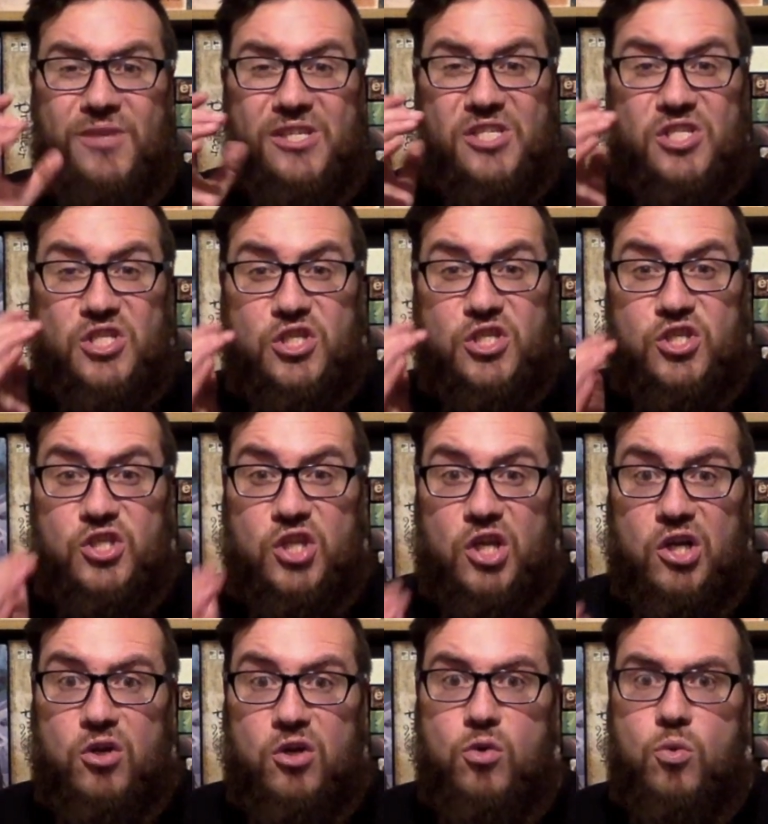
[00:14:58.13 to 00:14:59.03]

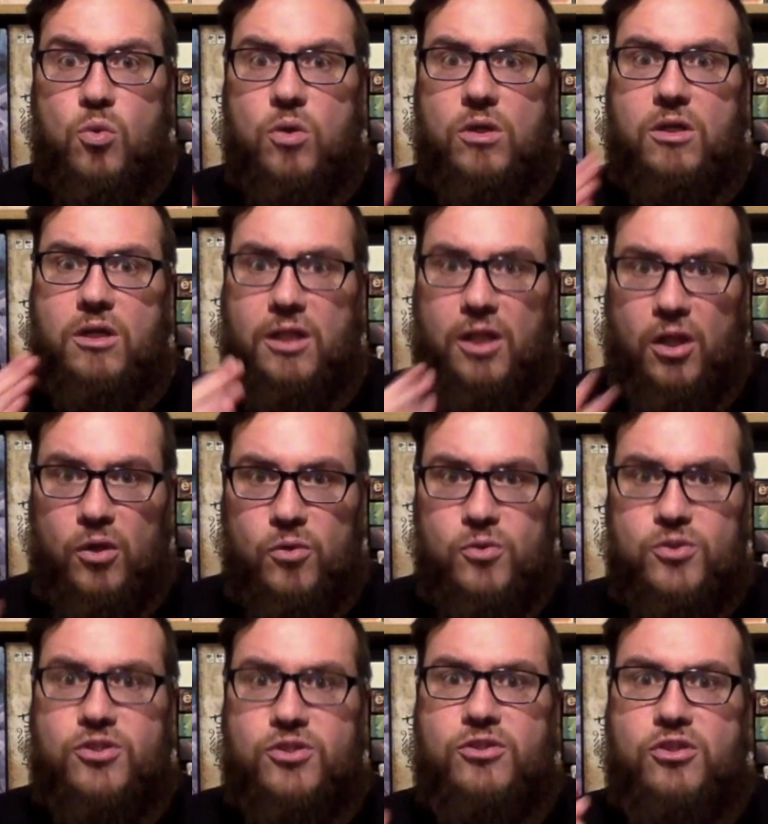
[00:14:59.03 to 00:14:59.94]
so
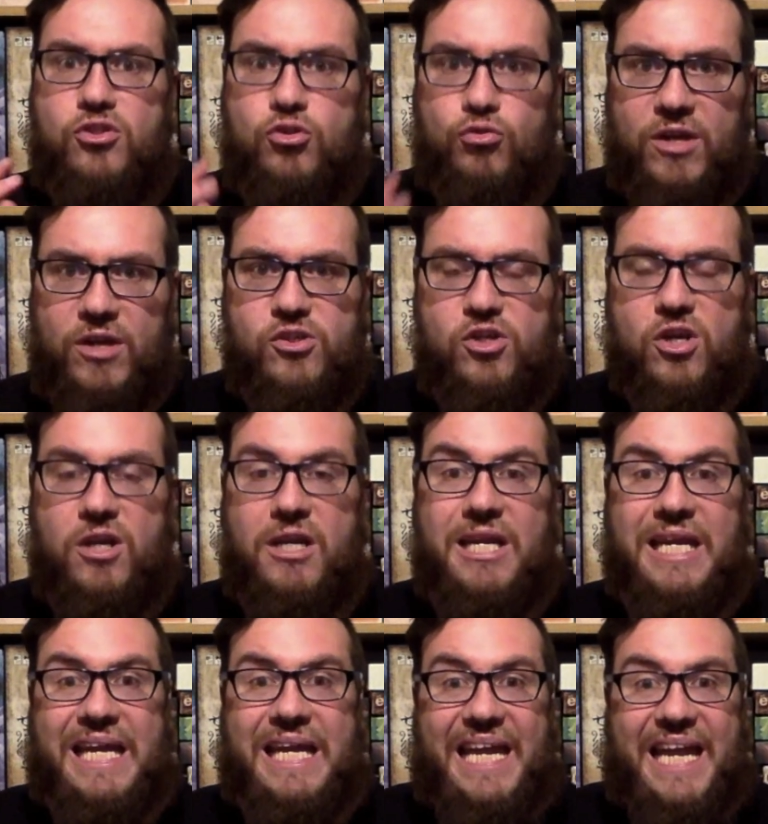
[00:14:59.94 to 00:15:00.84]
close to the treasure.
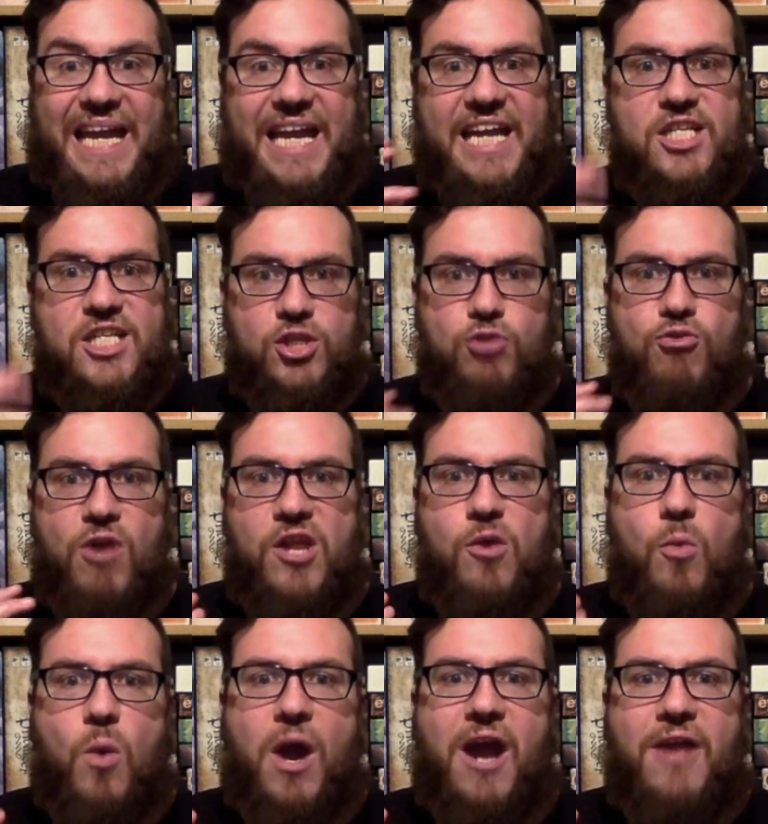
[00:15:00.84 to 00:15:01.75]
Is there
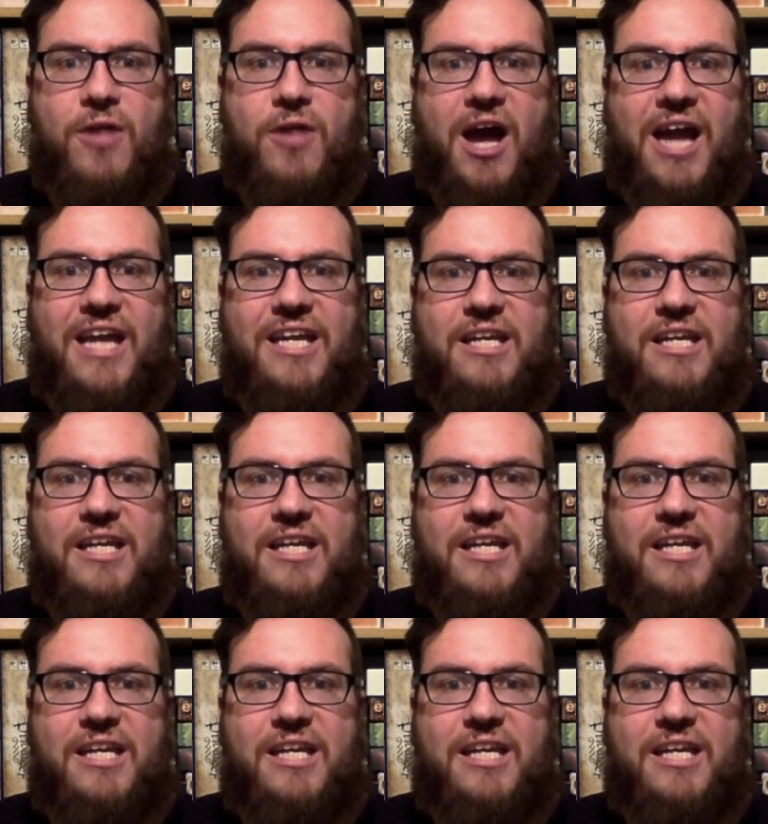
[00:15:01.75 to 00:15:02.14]
any way that I